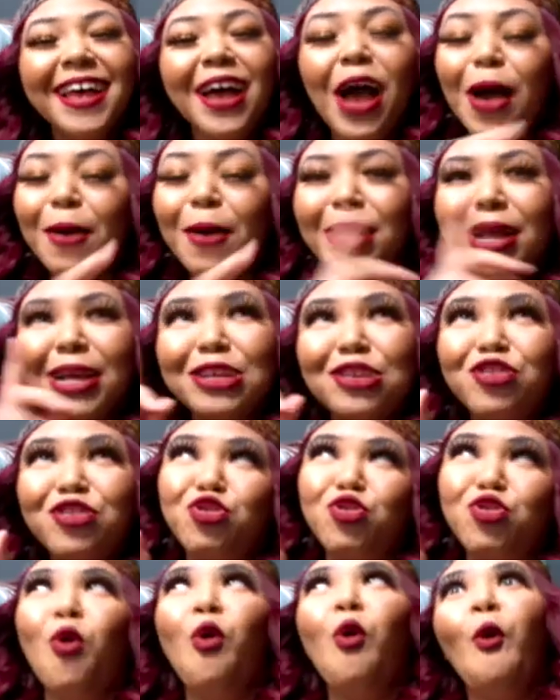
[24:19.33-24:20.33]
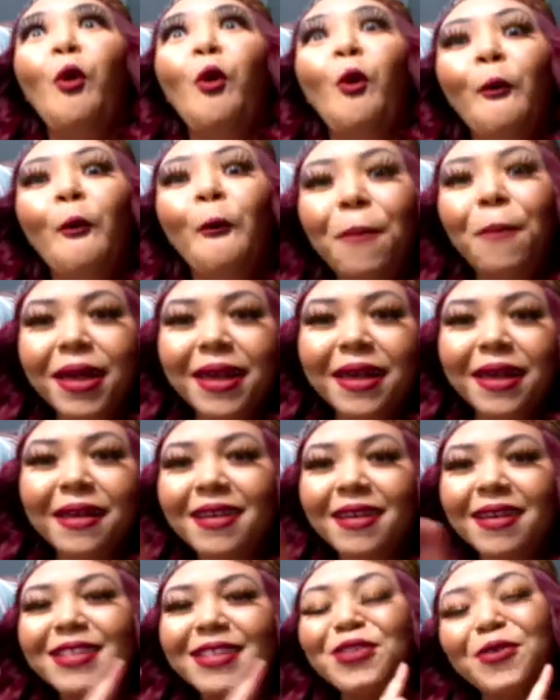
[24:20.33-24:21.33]
I'm not so
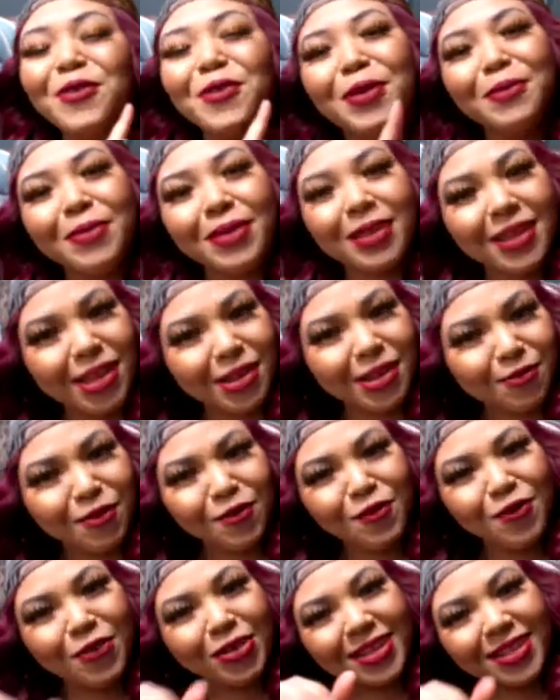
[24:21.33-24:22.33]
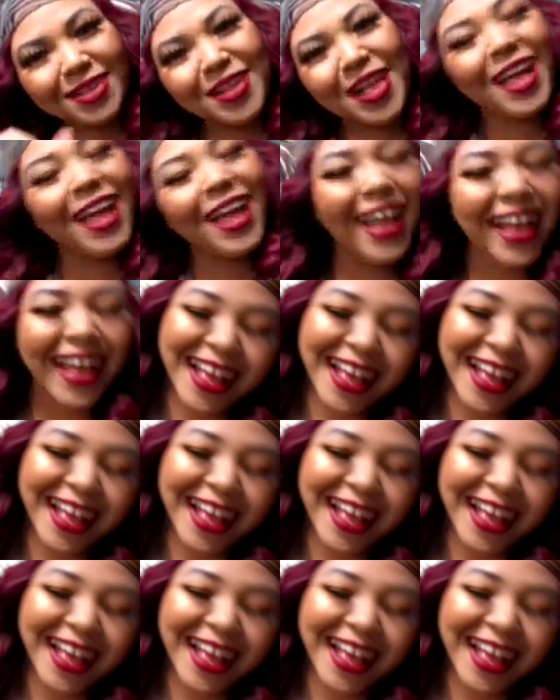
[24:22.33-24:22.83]
big, so let me rephrase that.